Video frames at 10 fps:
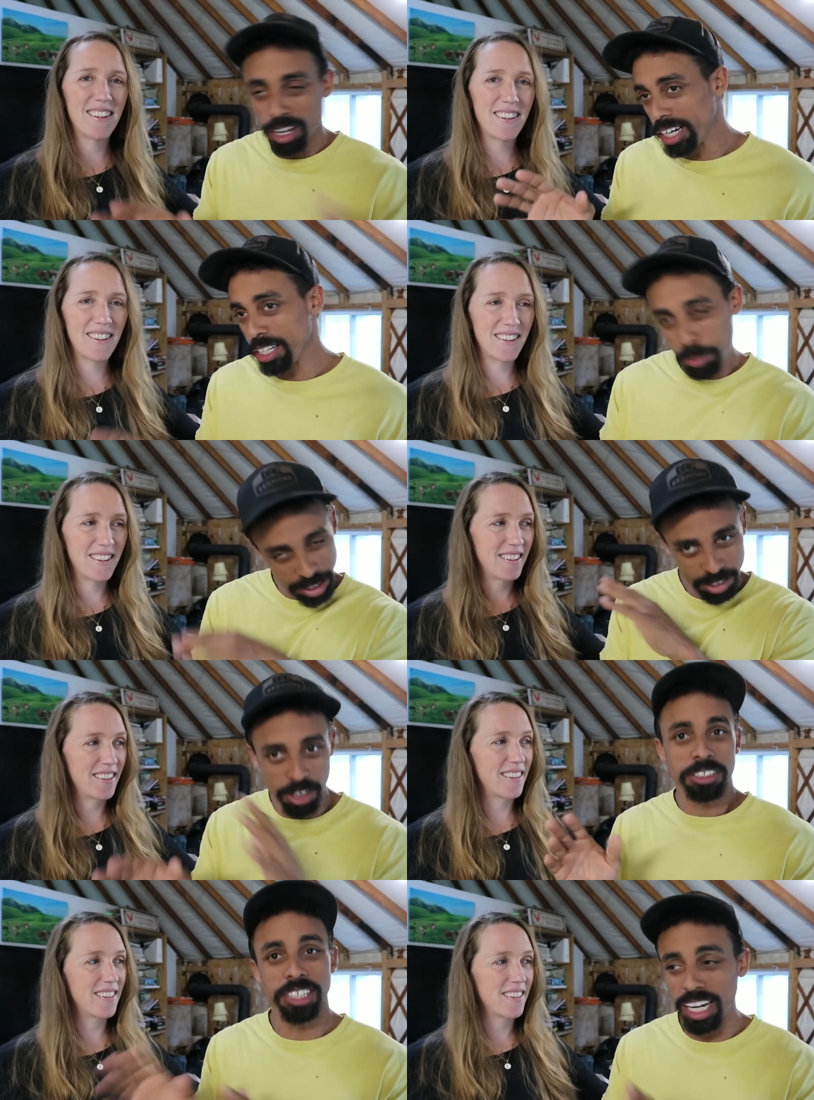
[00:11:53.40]
Speaker 1: ready to
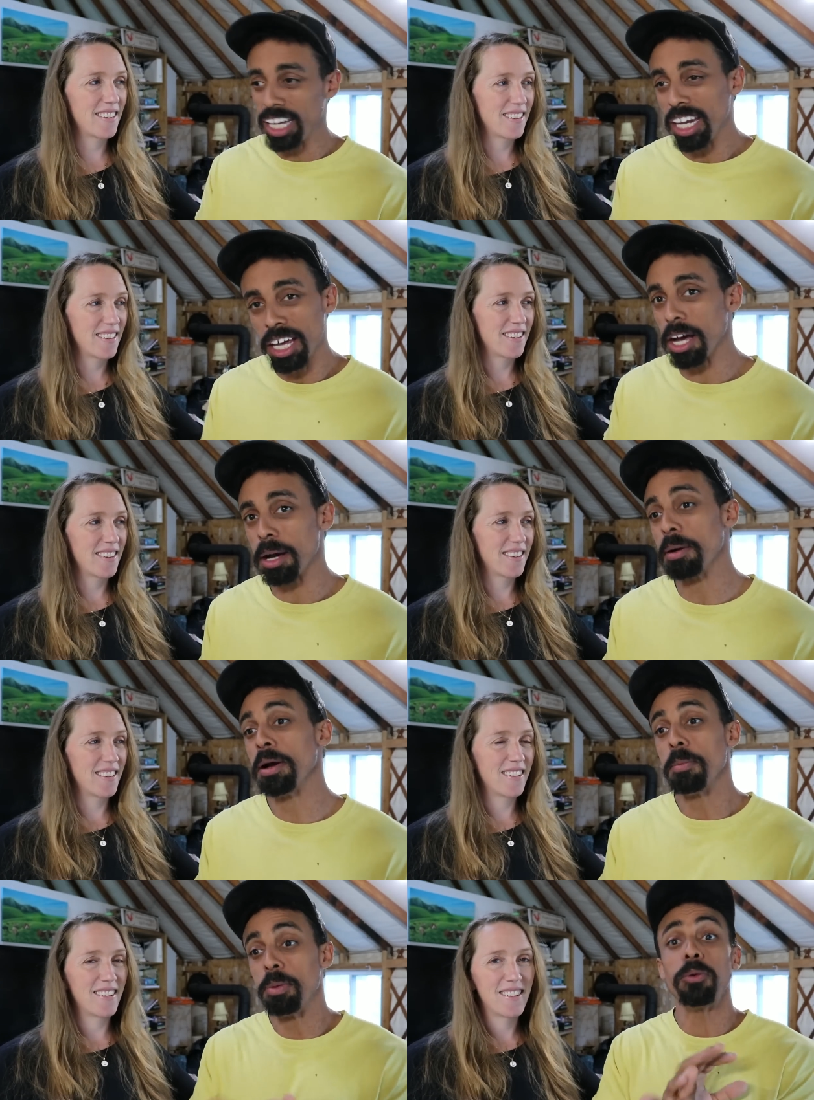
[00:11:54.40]
start setting it up,
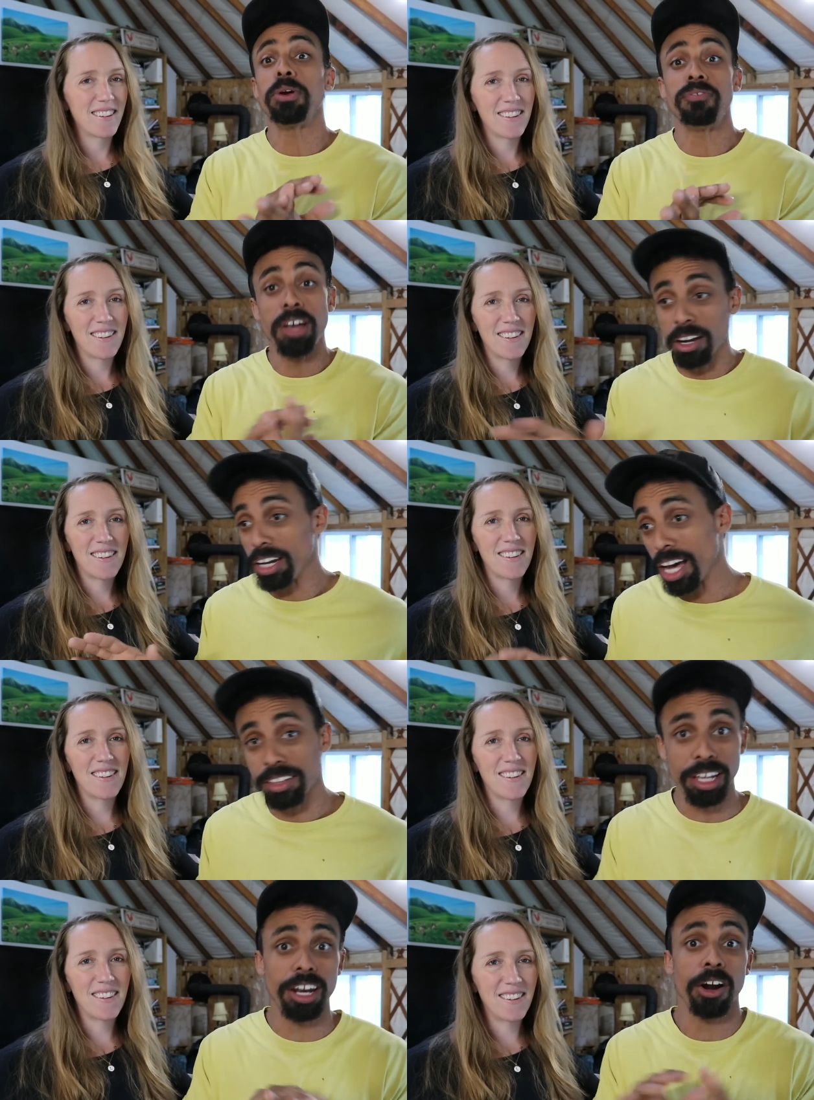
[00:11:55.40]
but we found
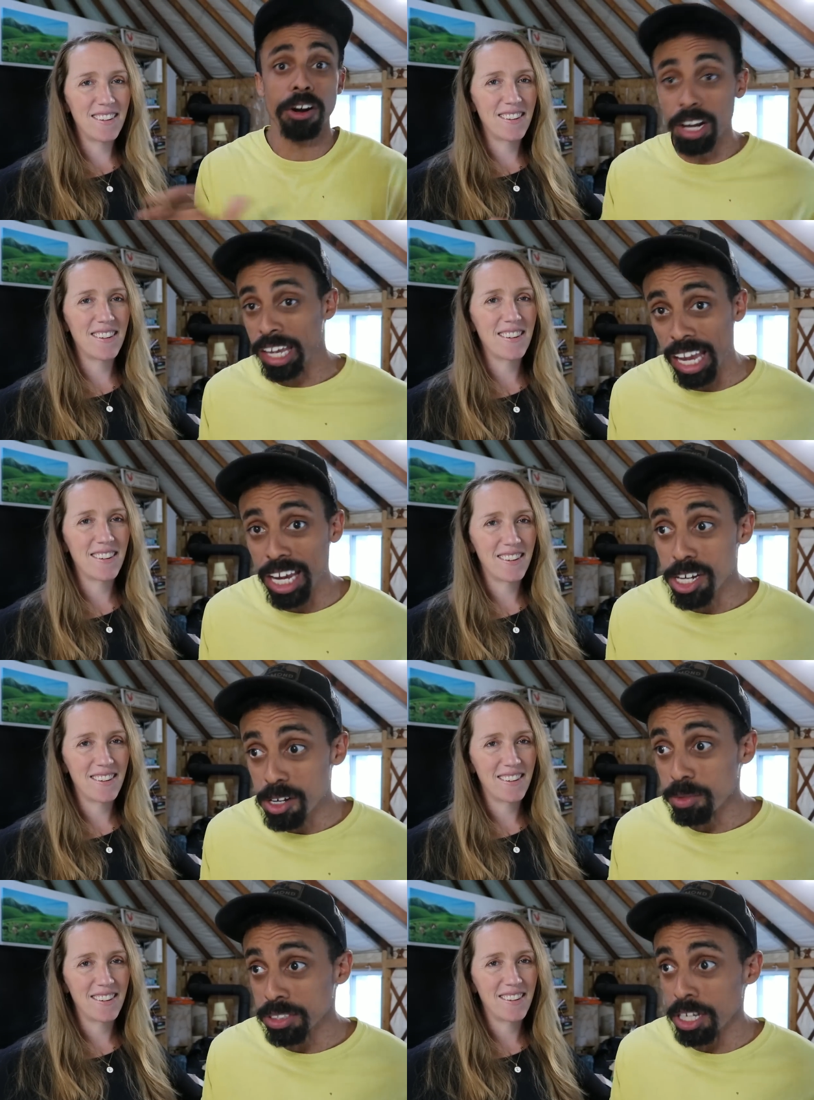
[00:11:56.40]
out that a
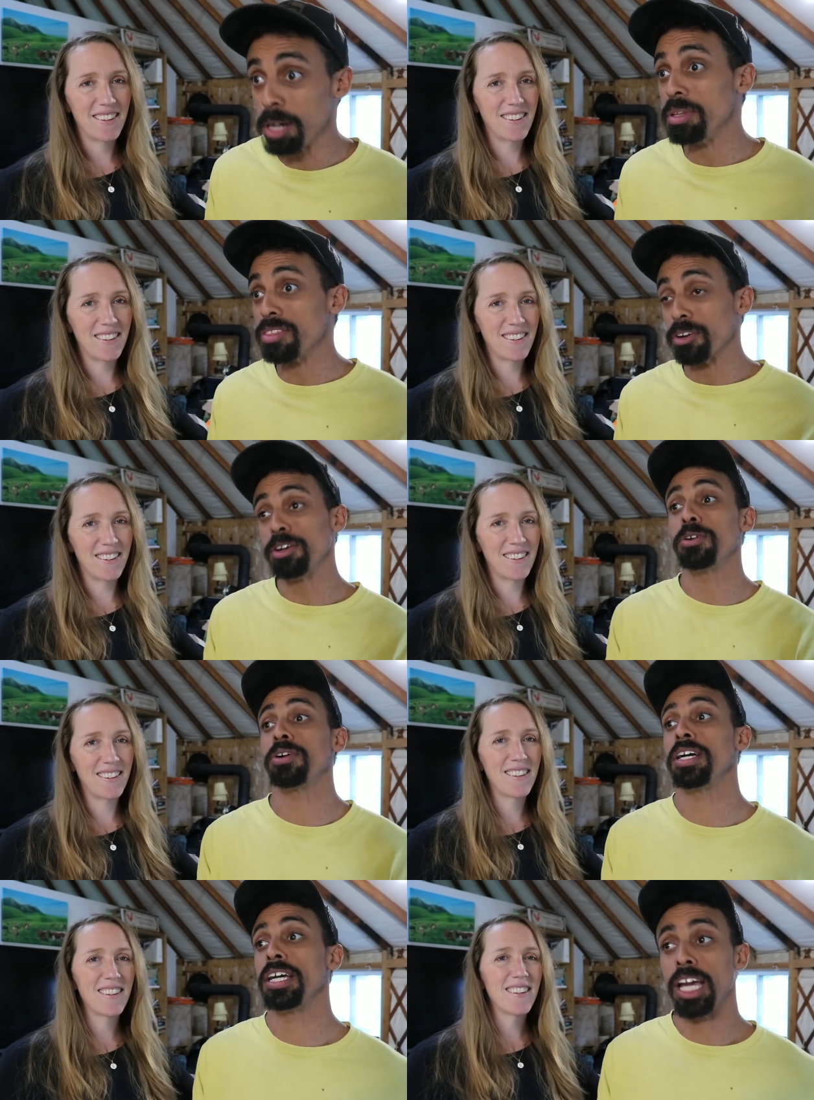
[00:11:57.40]
hurricane was coming through.
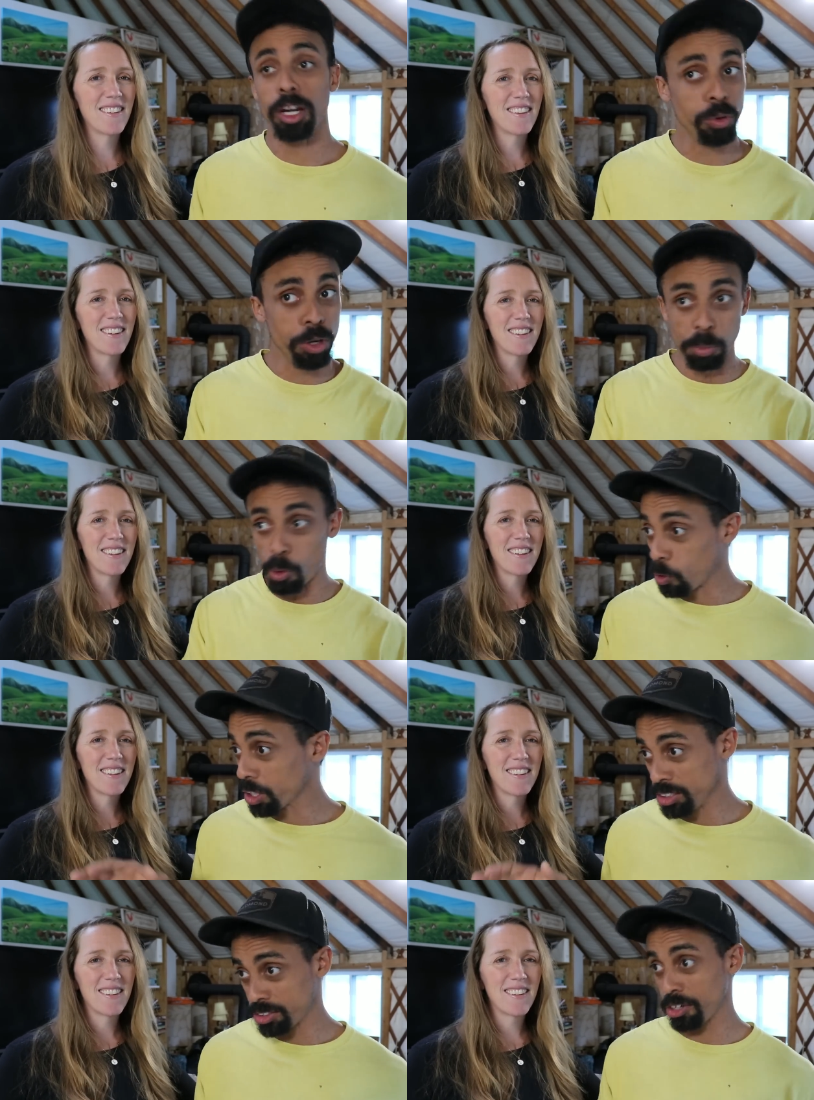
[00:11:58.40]
And we were more
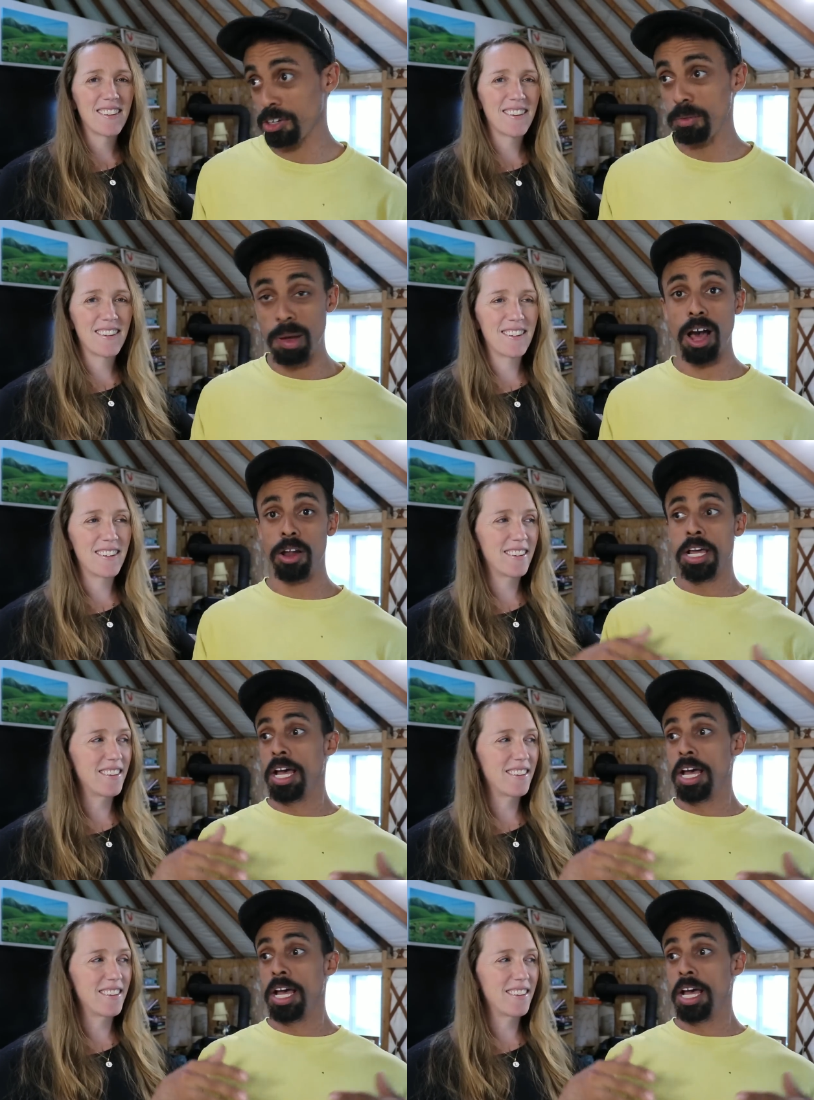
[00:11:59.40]
concerned about